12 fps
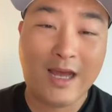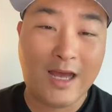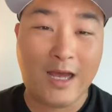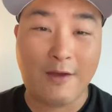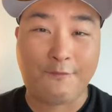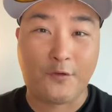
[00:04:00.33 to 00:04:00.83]

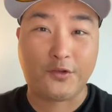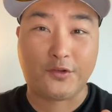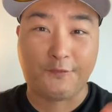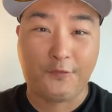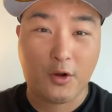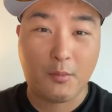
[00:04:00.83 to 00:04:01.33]
Uh,
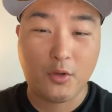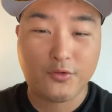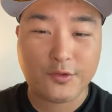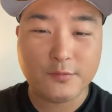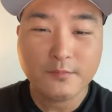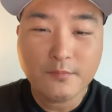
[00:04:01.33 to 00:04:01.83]
first and
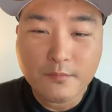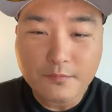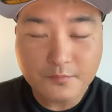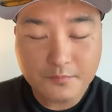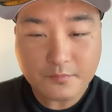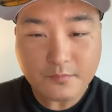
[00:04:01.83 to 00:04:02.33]
foremost,
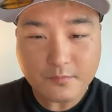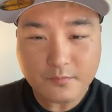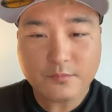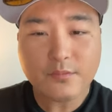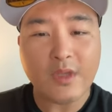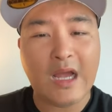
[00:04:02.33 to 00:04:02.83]

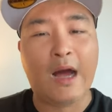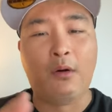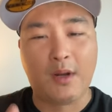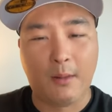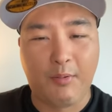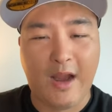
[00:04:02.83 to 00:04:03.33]
I
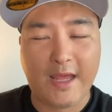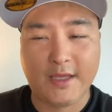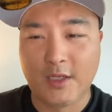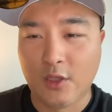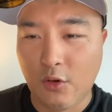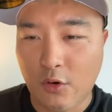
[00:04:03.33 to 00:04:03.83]
want to
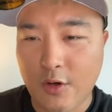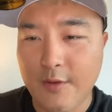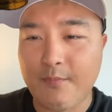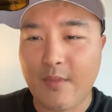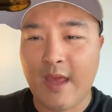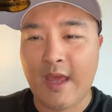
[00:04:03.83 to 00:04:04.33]
brag in the
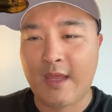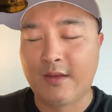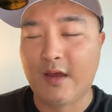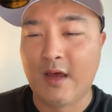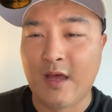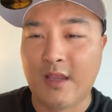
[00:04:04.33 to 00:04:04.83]
Lord
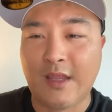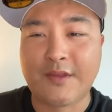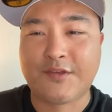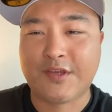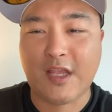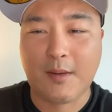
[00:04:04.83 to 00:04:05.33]
and uh,
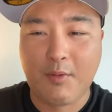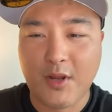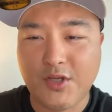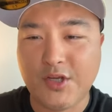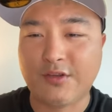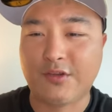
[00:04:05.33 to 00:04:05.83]
let's
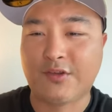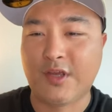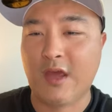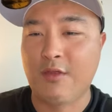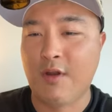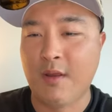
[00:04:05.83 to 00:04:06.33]
celebrate Jesus
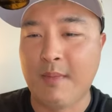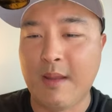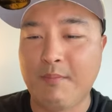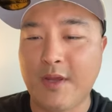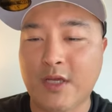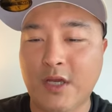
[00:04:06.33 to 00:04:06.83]
together.
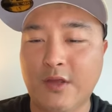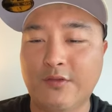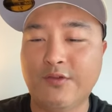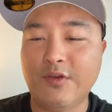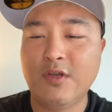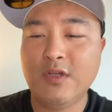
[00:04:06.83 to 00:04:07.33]
Amen.
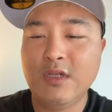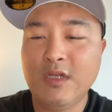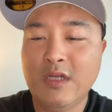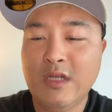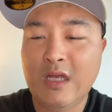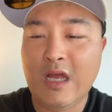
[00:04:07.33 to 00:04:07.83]
Because
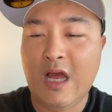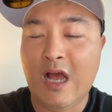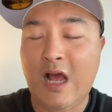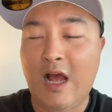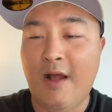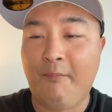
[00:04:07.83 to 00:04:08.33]

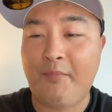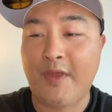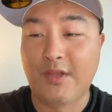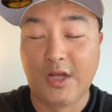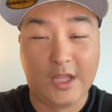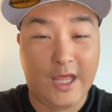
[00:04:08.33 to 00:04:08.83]
uh,
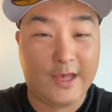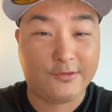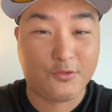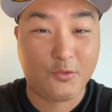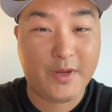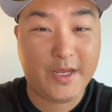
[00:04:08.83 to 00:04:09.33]
in the
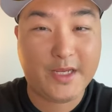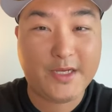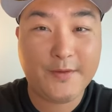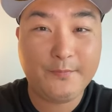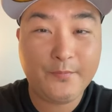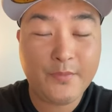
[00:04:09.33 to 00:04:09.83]
last
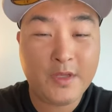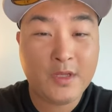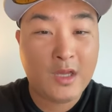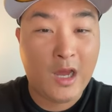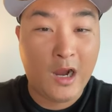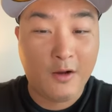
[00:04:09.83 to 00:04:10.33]
week,
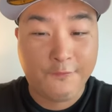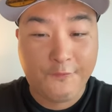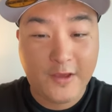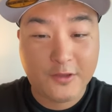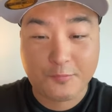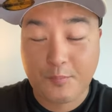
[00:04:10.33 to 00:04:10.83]
our
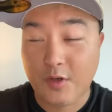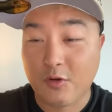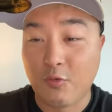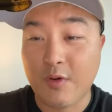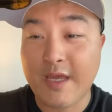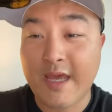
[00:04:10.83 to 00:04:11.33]

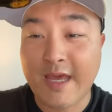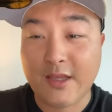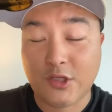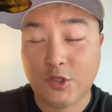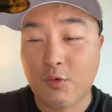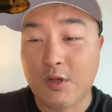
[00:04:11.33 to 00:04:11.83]
Facebook, we
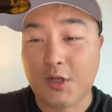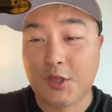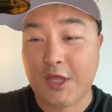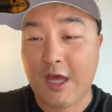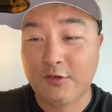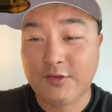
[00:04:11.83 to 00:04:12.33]
hit
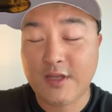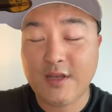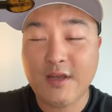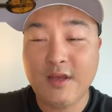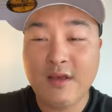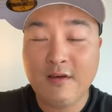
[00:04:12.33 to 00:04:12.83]

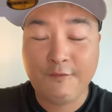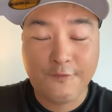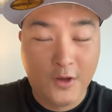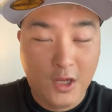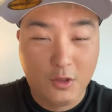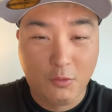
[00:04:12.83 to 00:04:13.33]
200,000
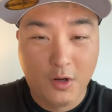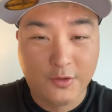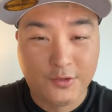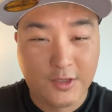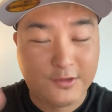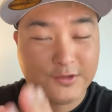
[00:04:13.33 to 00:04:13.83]

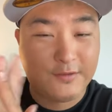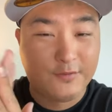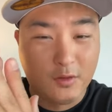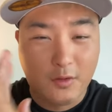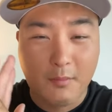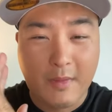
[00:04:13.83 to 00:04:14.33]
followers. So let's
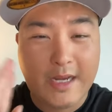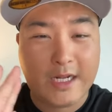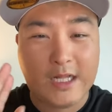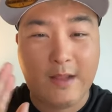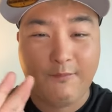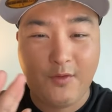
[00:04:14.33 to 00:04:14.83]
give the Lord a
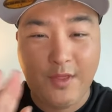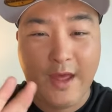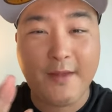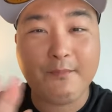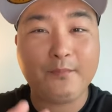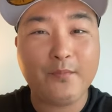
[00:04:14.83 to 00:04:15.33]
mighty clap for
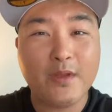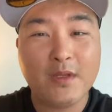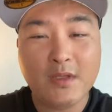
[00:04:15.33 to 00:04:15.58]
that.